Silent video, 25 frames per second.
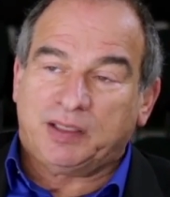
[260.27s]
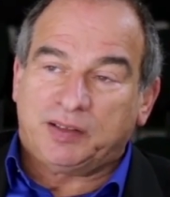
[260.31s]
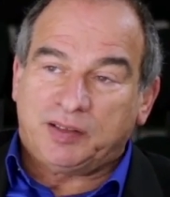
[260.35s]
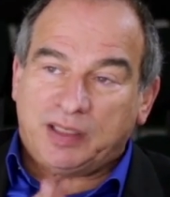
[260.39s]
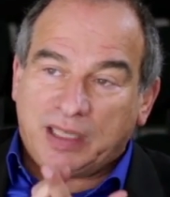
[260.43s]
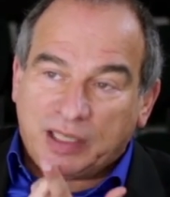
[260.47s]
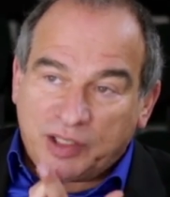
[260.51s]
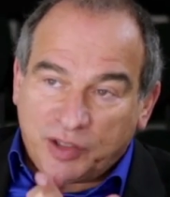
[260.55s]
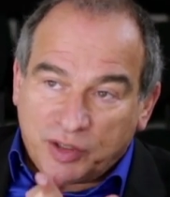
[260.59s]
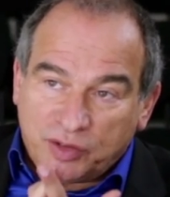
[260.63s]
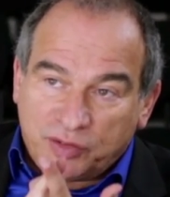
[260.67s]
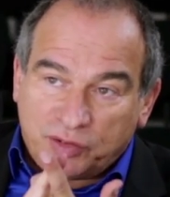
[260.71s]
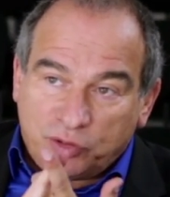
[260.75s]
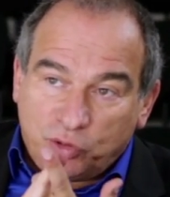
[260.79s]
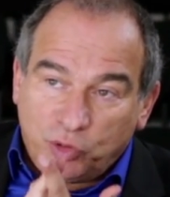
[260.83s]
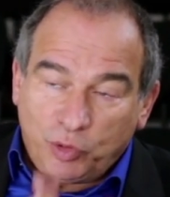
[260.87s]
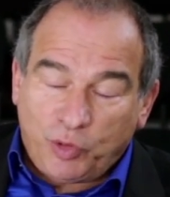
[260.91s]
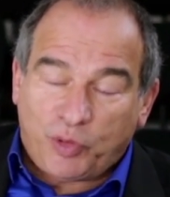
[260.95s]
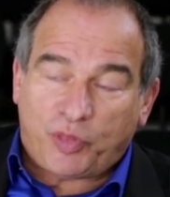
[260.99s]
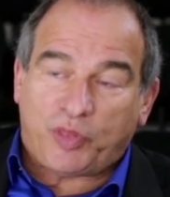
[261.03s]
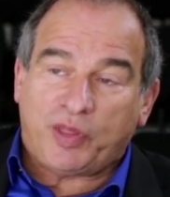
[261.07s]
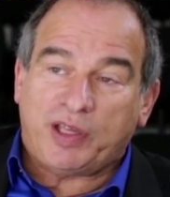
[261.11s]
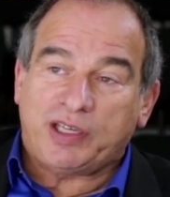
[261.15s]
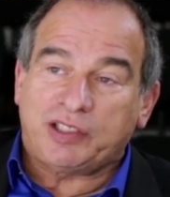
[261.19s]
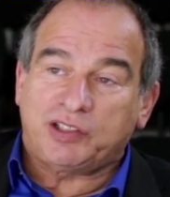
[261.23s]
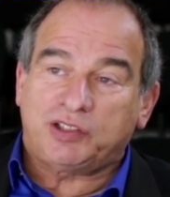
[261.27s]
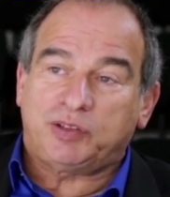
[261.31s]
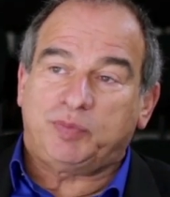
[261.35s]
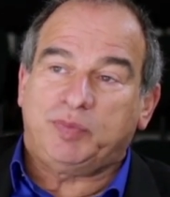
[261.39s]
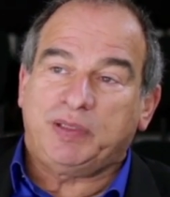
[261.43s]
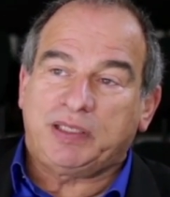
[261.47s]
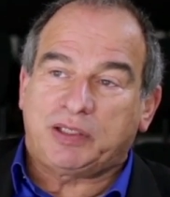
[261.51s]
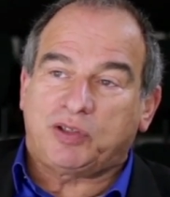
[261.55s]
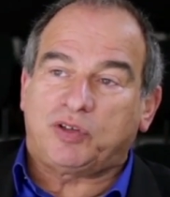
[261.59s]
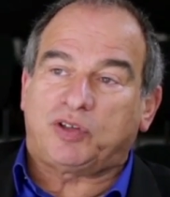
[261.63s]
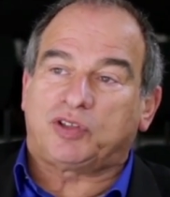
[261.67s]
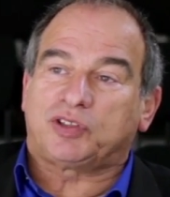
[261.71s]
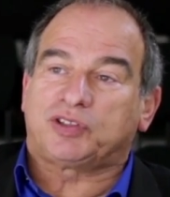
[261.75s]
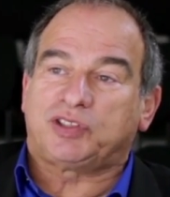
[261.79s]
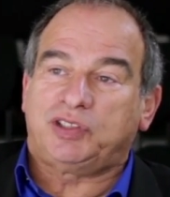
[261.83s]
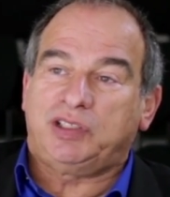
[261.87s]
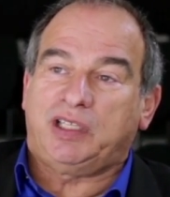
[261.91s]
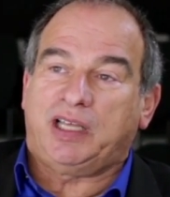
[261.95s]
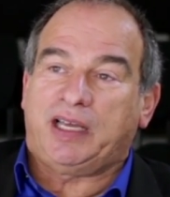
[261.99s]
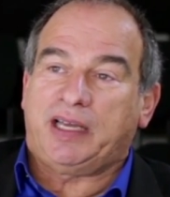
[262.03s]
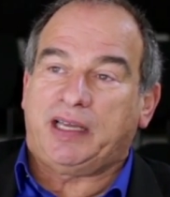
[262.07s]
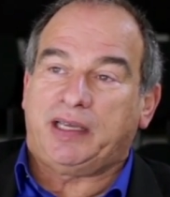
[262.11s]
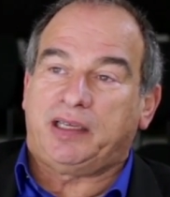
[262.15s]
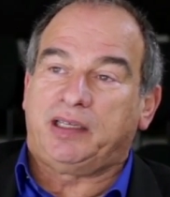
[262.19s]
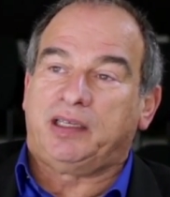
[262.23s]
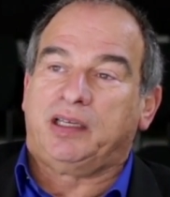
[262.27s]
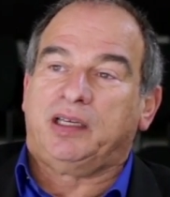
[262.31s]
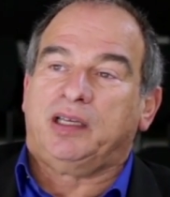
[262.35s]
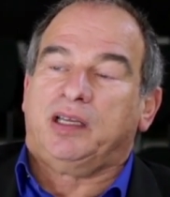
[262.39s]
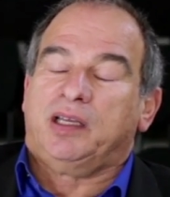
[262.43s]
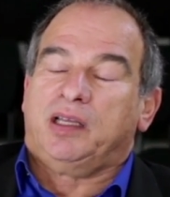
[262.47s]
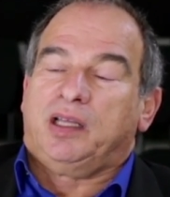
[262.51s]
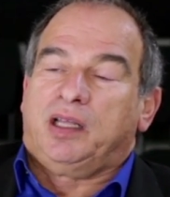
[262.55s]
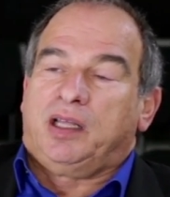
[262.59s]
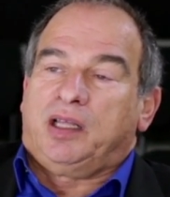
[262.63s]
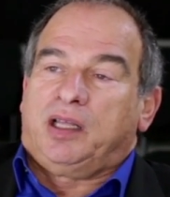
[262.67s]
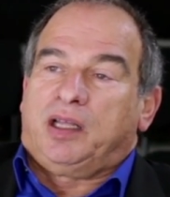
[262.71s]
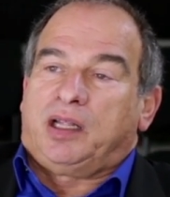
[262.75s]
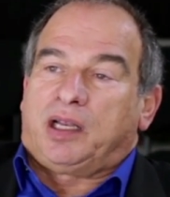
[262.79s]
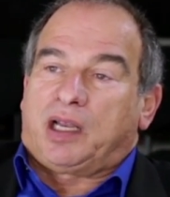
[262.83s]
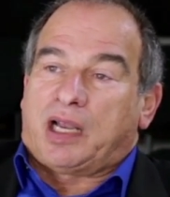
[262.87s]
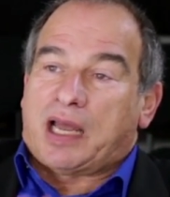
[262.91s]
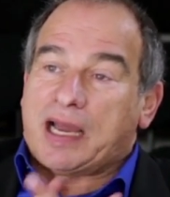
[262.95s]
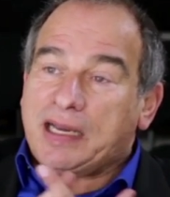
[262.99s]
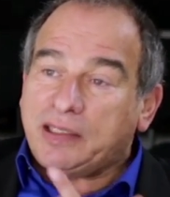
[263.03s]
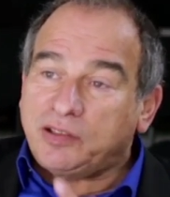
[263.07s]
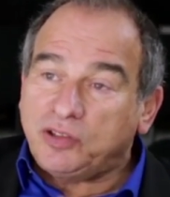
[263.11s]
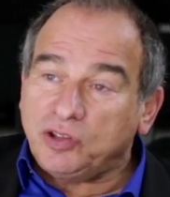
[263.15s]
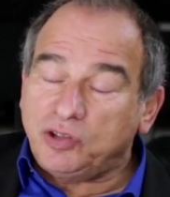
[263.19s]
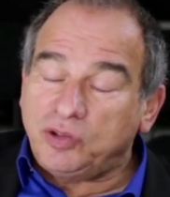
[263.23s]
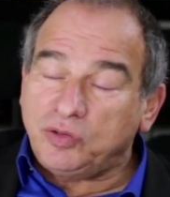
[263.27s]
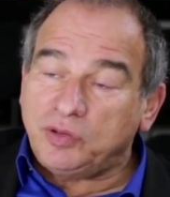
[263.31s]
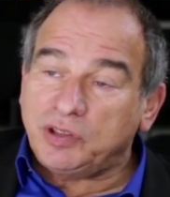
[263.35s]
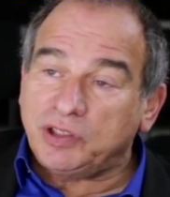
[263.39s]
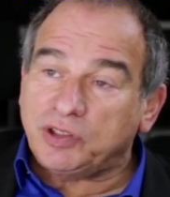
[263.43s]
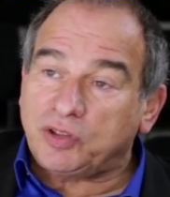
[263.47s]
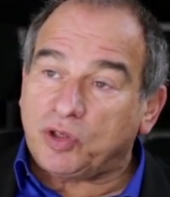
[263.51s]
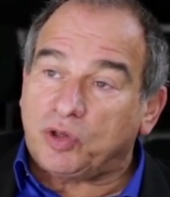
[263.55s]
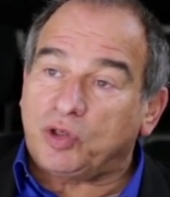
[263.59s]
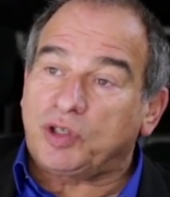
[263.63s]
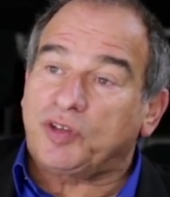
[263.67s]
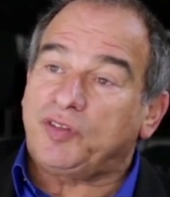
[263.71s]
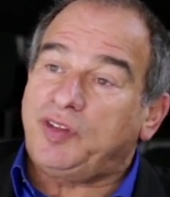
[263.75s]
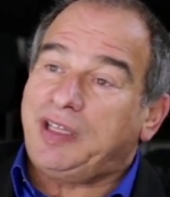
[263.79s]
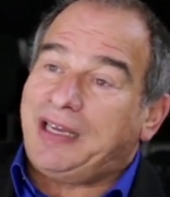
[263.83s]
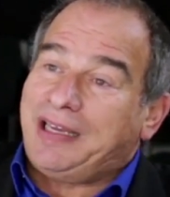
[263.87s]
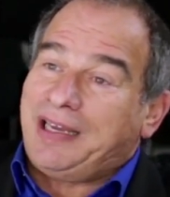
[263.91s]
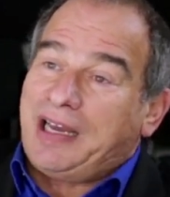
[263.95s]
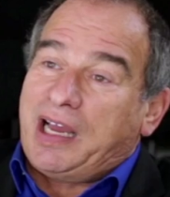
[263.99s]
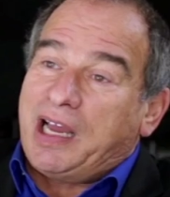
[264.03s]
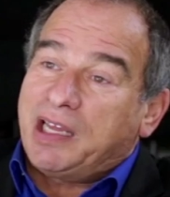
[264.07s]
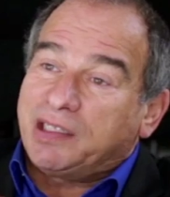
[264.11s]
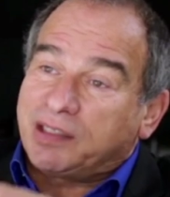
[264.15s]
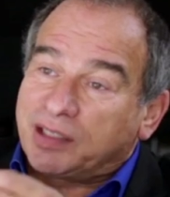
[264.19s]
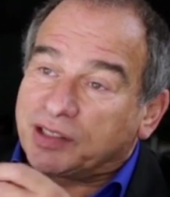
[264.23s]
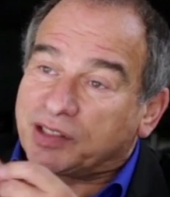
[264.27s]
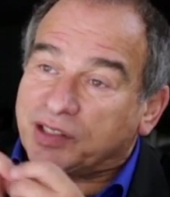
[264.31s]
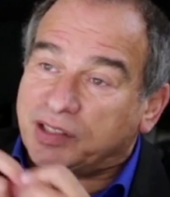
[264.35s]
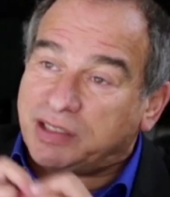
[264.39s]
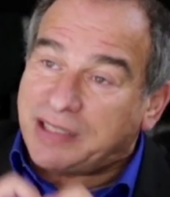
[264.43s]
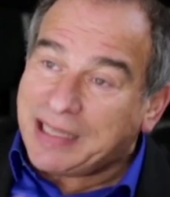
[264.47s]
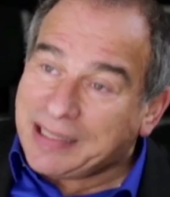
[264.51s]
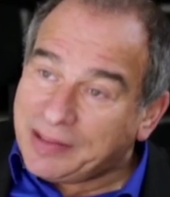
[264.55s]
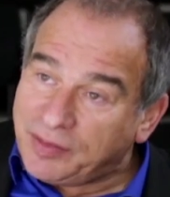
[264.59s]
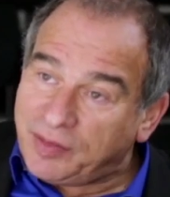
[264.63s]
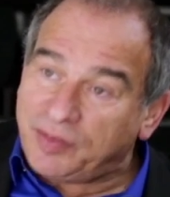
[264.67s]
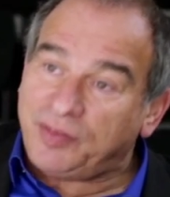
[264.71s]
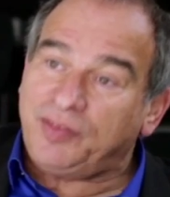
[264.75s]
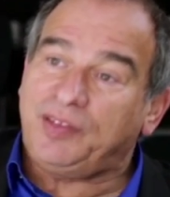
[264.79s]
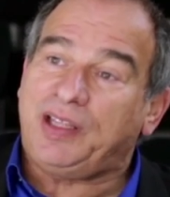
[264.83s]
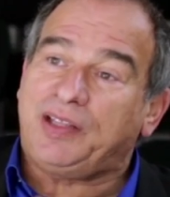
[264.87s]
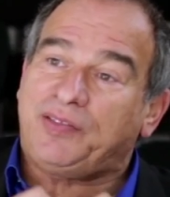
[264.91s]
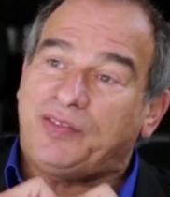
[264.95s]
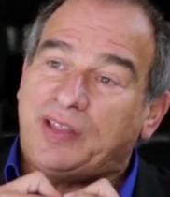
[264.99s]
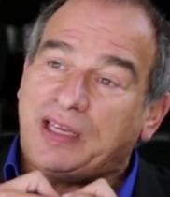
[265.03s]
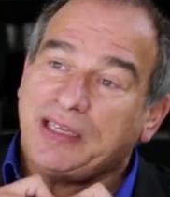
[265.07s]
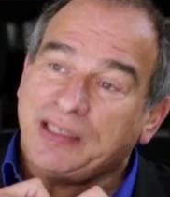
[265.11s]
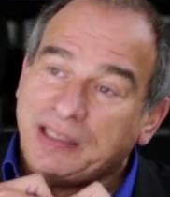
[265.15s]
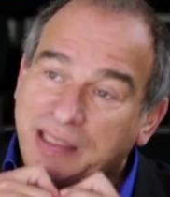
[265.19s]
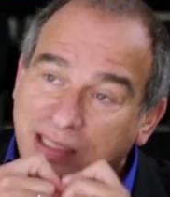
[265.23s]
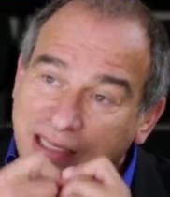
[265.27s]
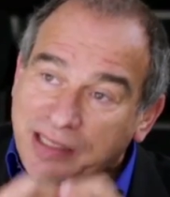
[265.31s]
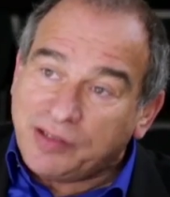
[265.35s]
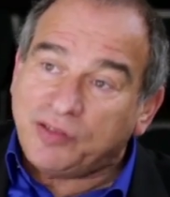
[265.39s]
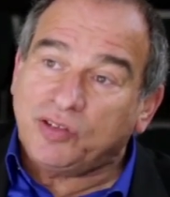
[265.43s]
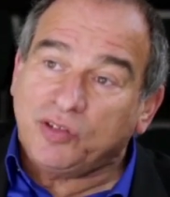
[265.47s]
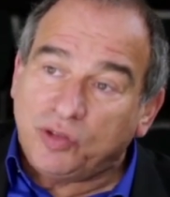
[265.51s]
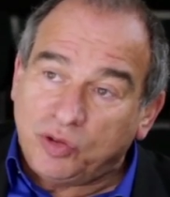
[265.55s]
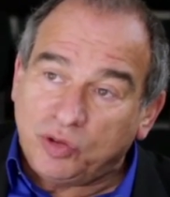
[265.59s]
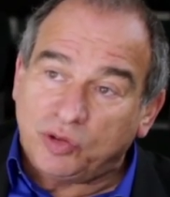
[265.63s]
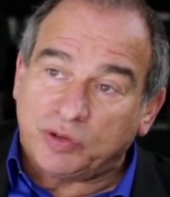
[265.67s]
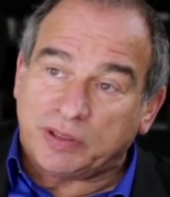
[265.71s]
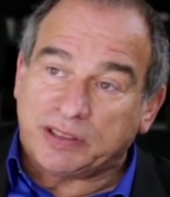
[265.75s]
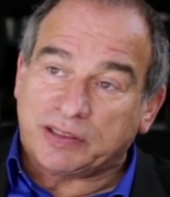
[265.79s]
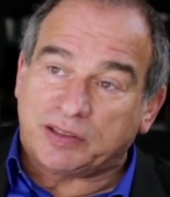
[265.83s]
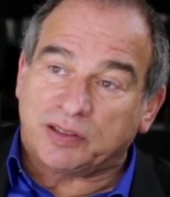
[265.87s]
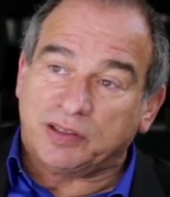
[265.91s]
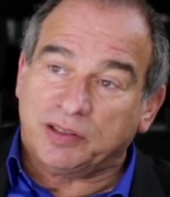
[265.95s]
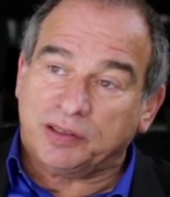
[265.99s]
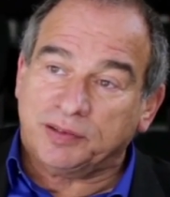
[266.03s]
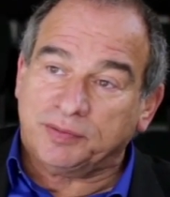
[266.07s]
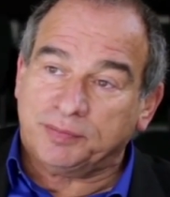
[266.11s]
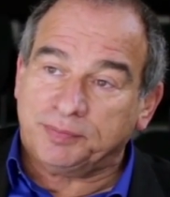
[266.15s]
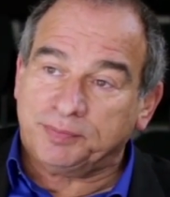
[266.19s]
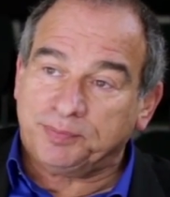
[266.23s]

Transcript: they do things because they like to do it or they understand that they need to do it.